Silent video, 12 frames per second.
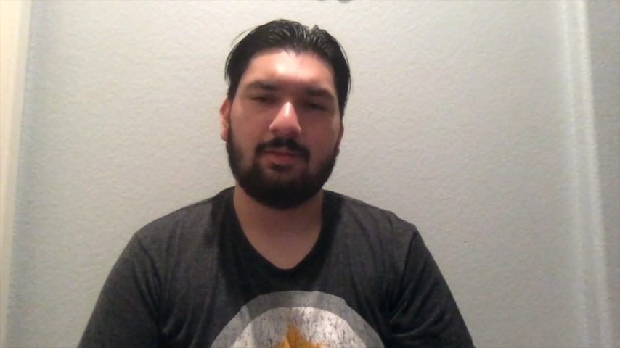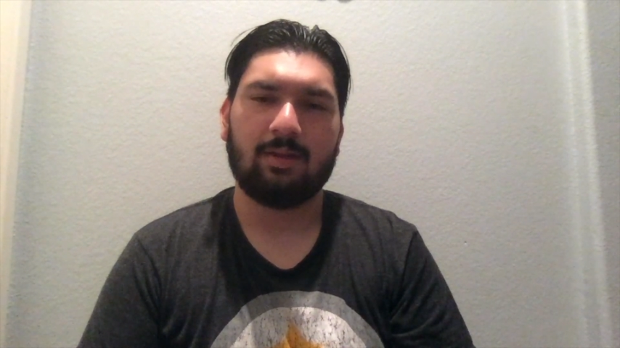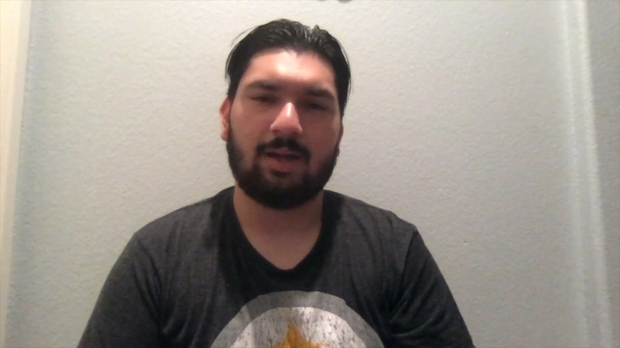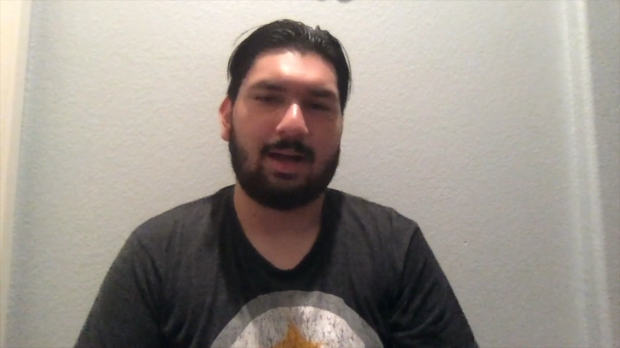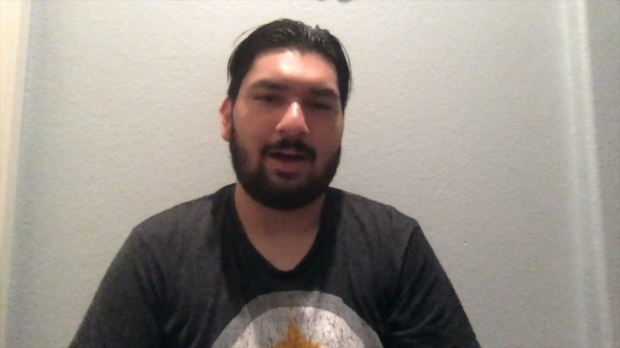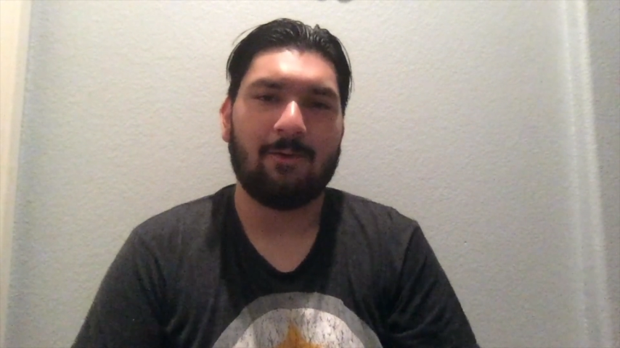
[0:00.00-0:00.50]

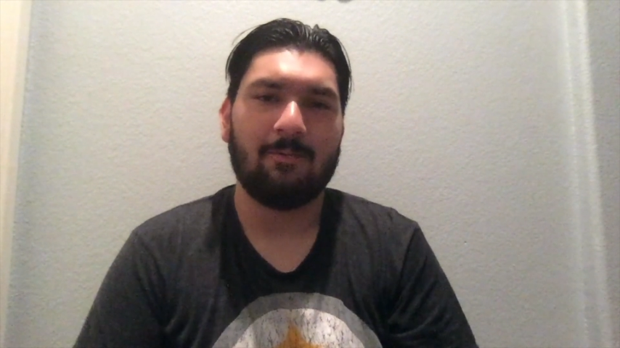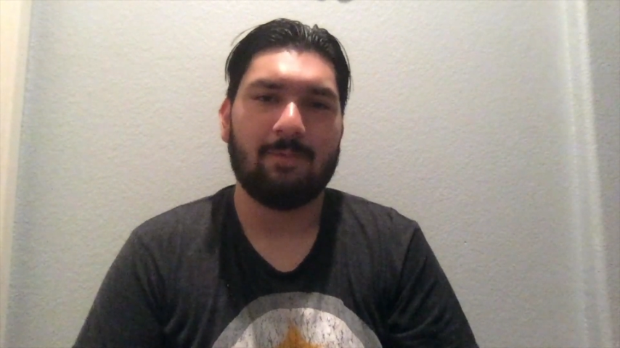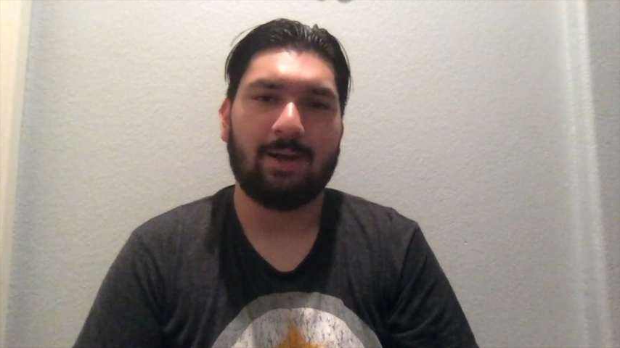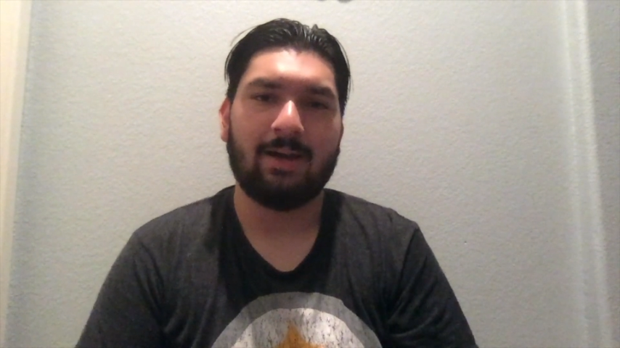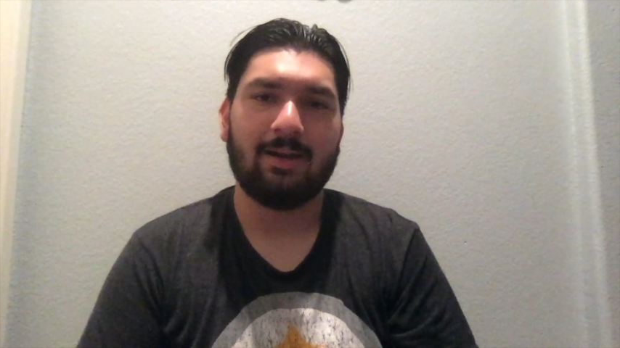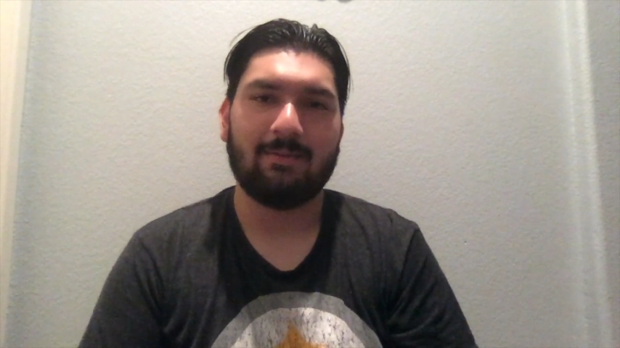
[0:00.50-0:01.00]
how
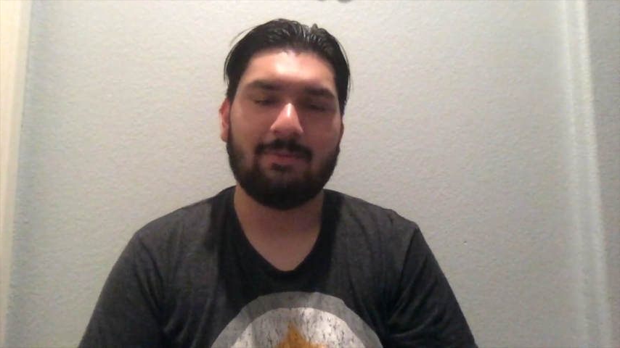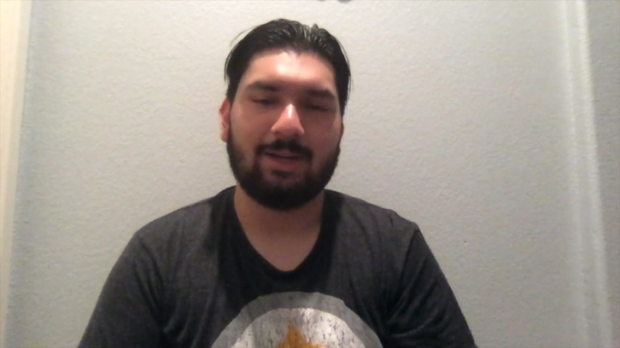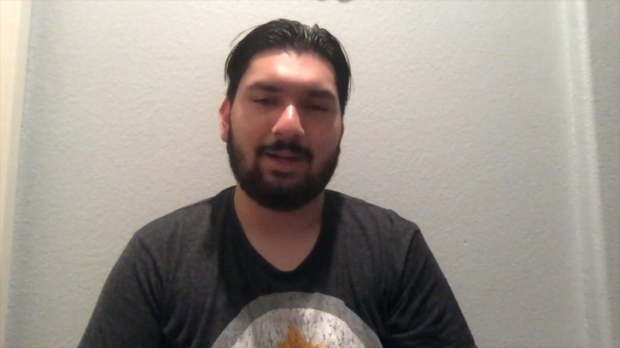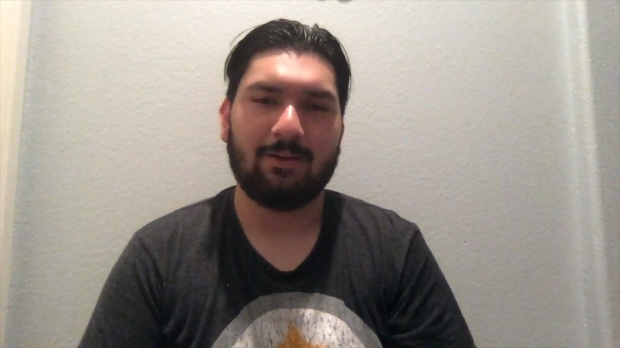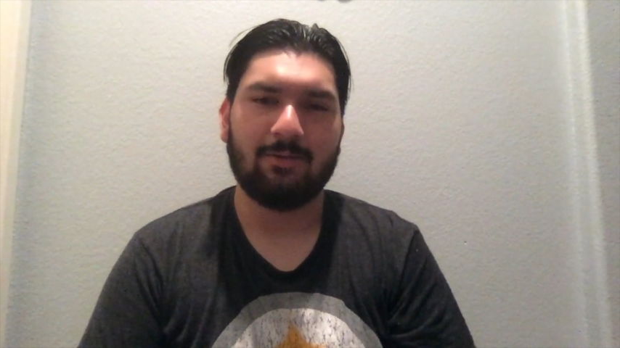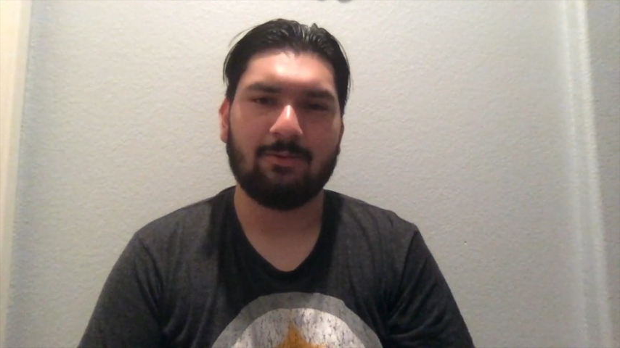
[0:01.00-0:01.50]
bad my
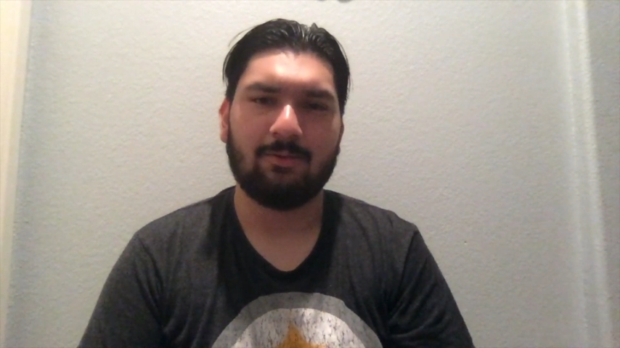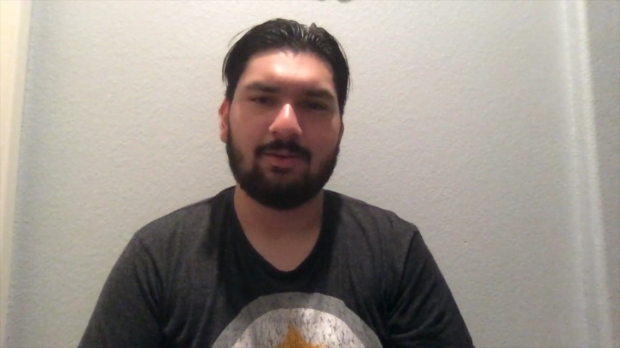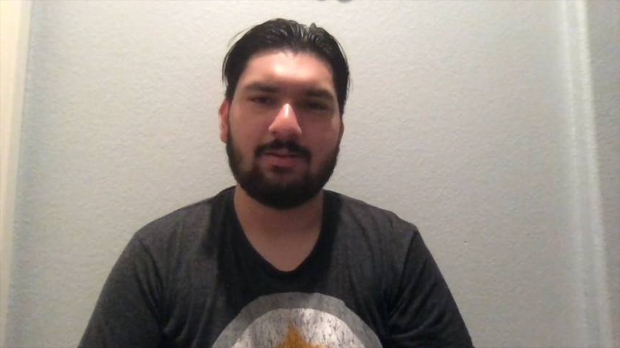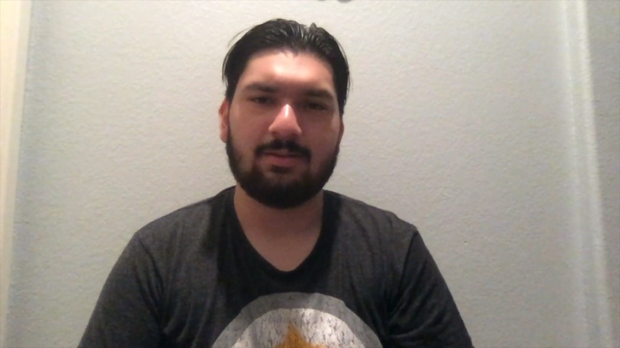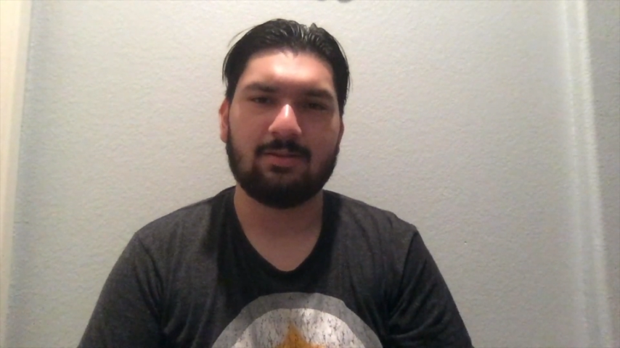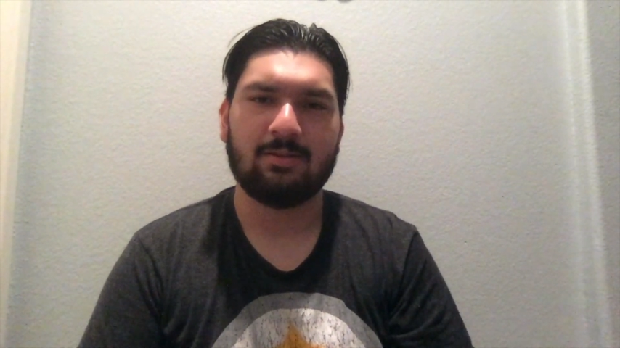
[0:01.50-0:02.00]
health
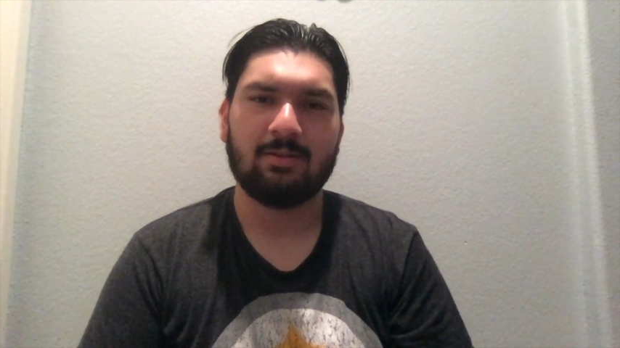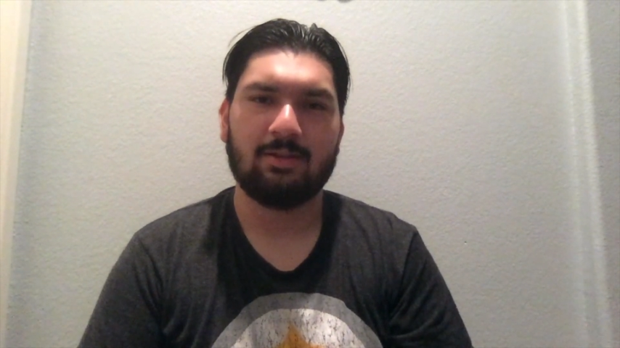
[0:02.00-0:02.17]
was.